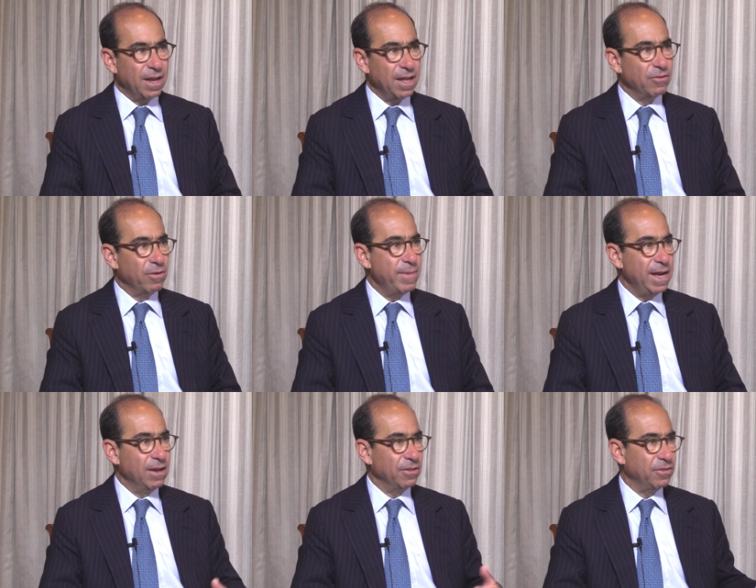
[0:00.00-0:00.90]
There are
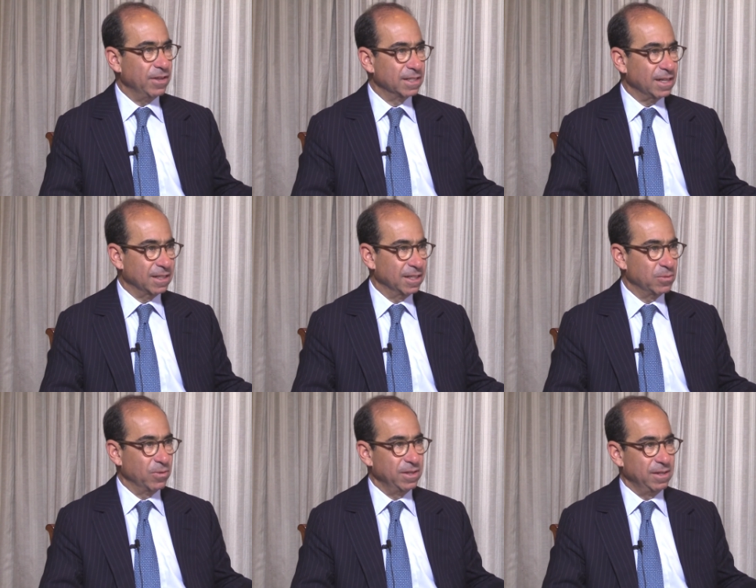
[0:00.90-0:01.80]
many other things like
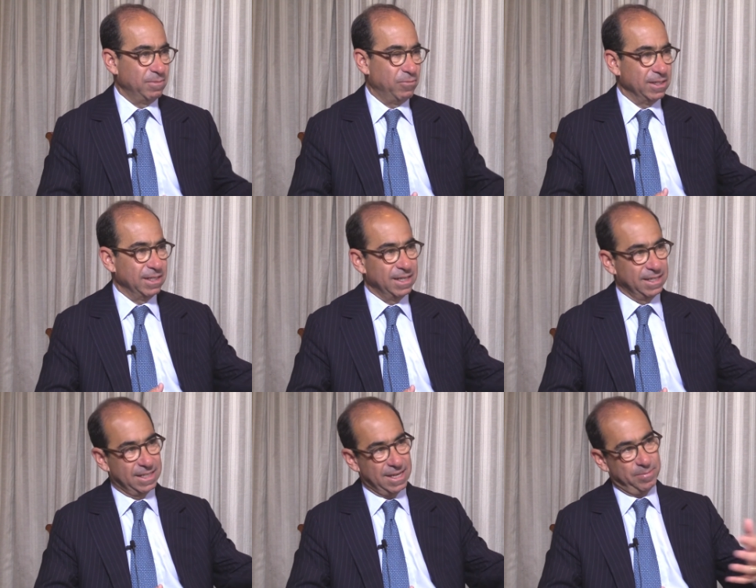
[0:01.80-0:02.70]
this where the president
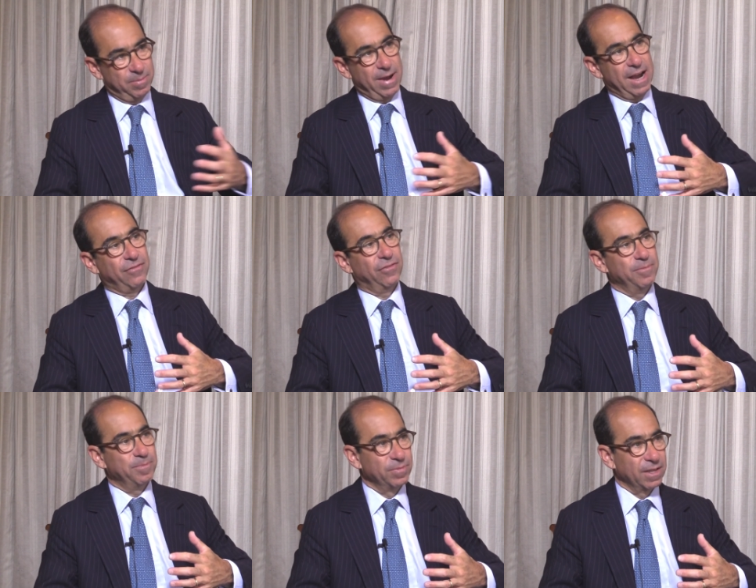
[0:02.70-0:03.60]
has stepped back
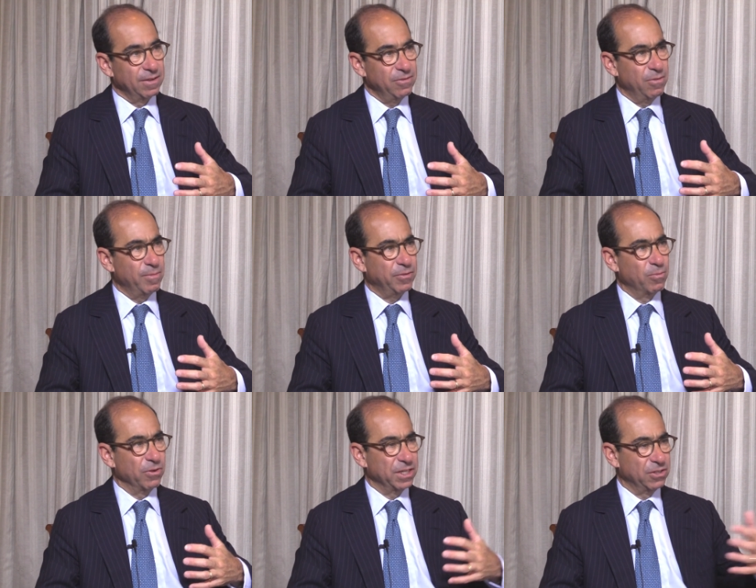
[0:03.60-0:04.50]
from much
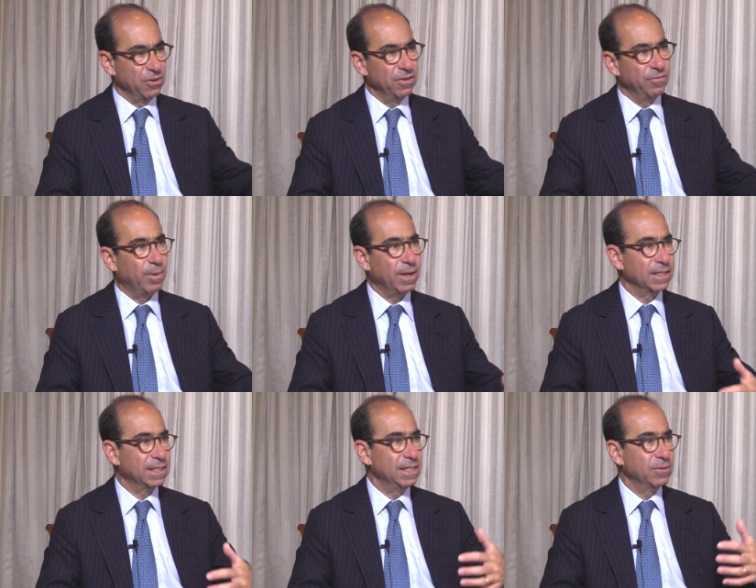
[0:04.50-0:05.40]
more assertive
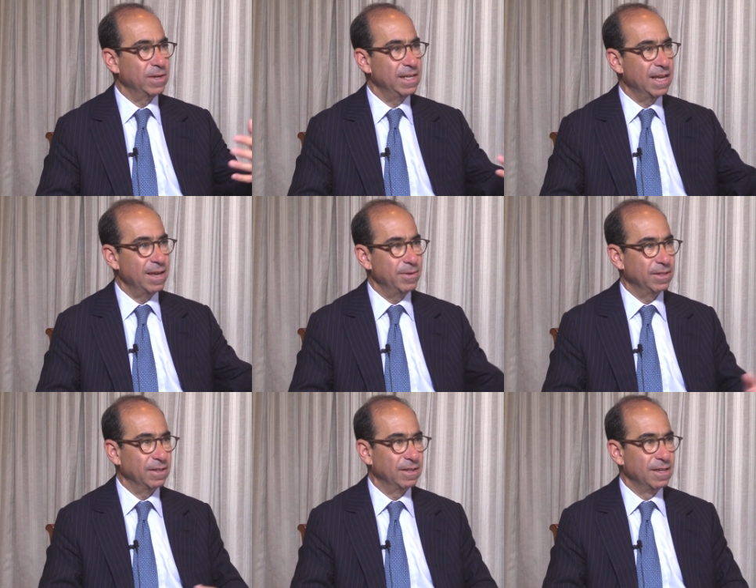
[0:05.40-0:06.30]
policies when he came
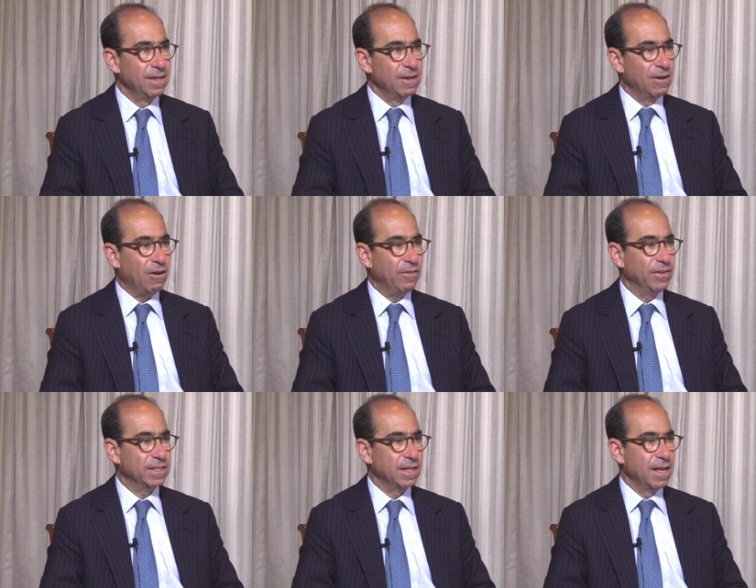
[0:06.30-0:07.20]
into
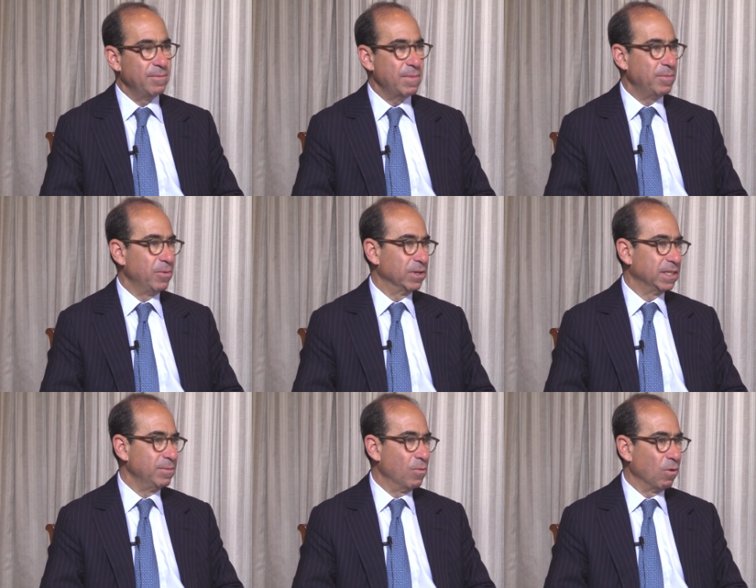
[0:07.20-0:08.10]
office. Maybe
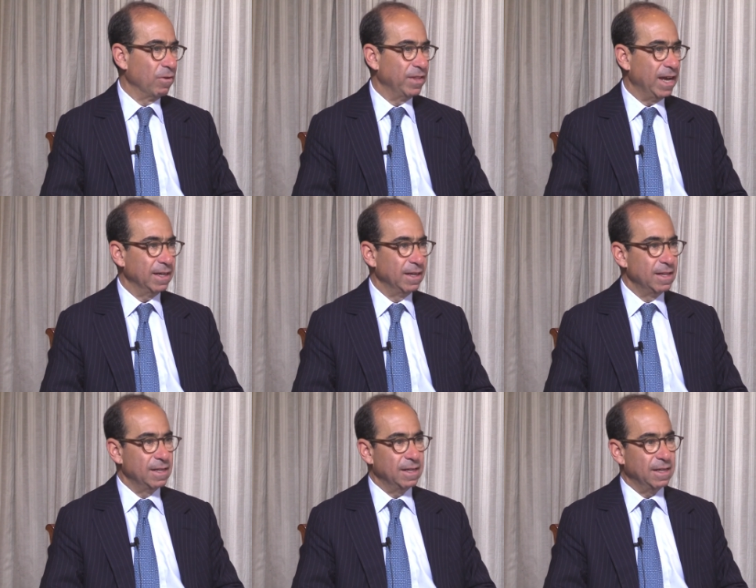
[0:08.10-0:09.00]
we'll see more of that.
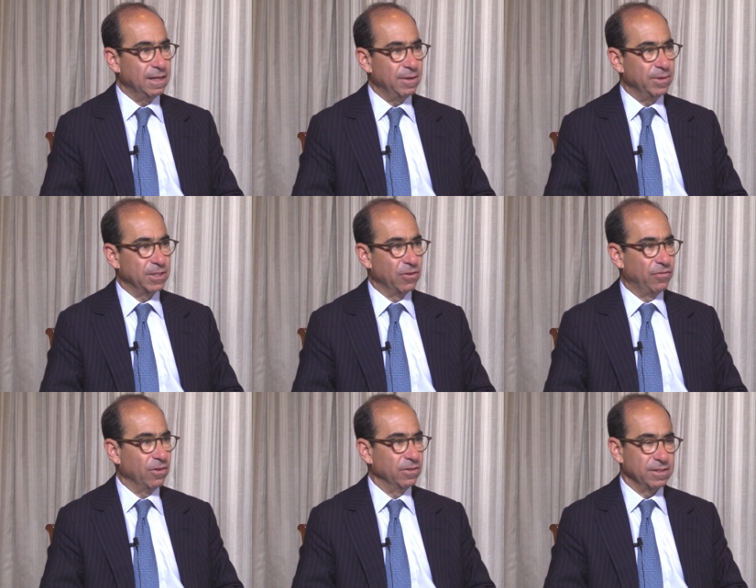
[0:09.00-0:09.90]
But so
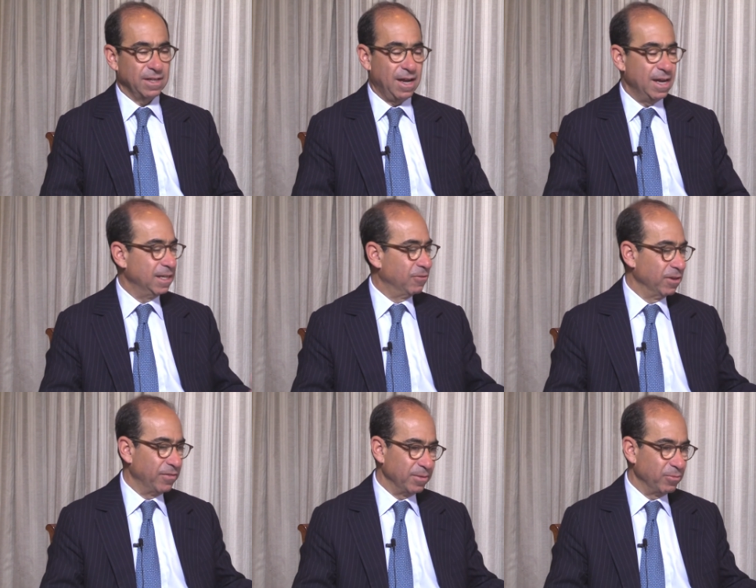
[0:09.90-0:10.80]
far, there's a high
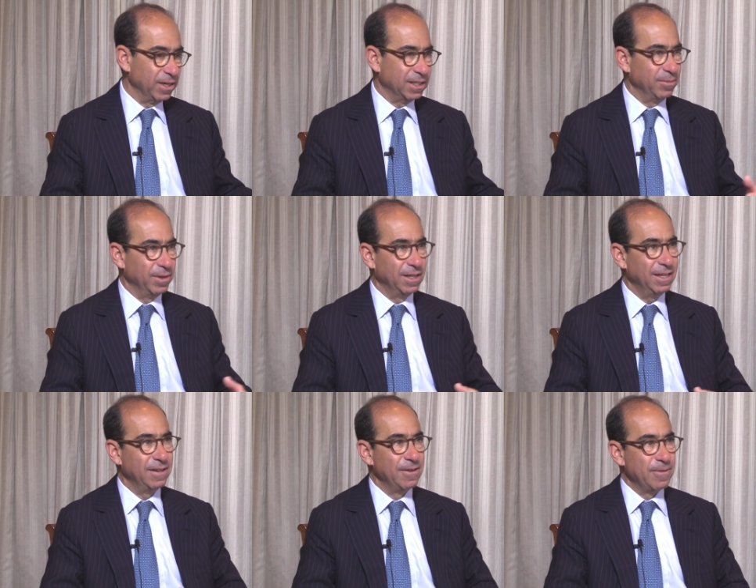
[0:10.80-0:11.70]
degree of
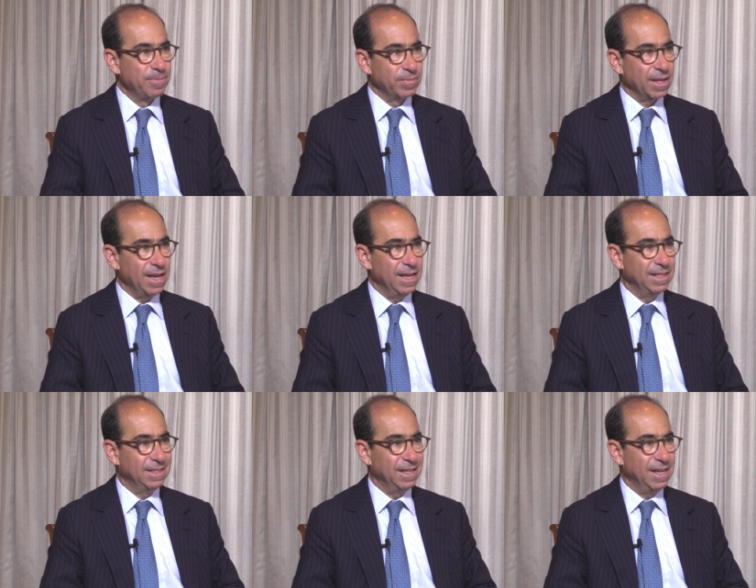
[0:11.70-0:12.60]
unpredictability,
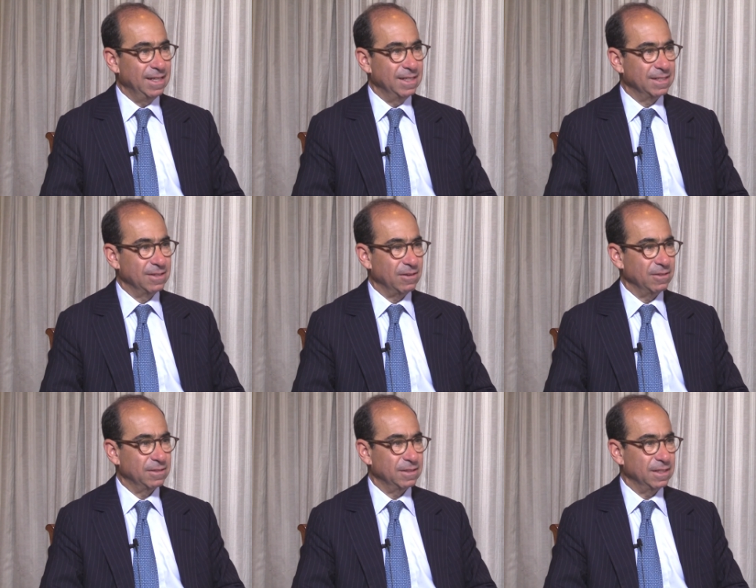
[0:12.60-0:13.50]
and it's
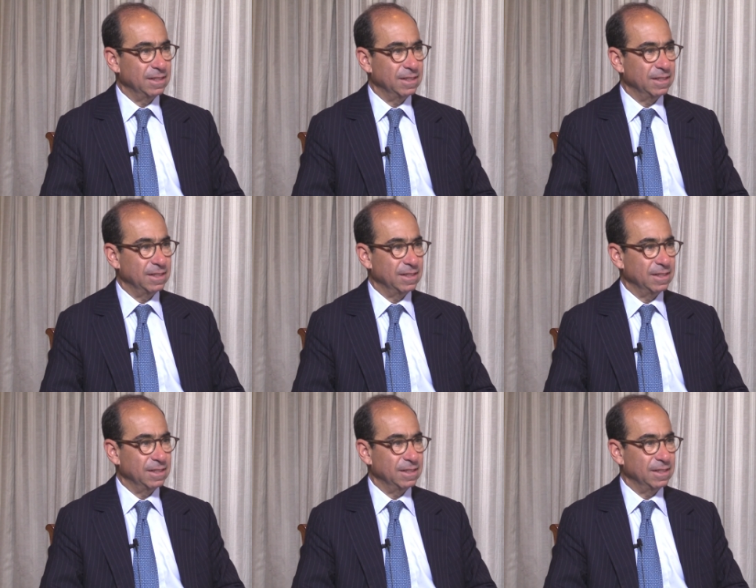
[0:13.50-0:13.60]
not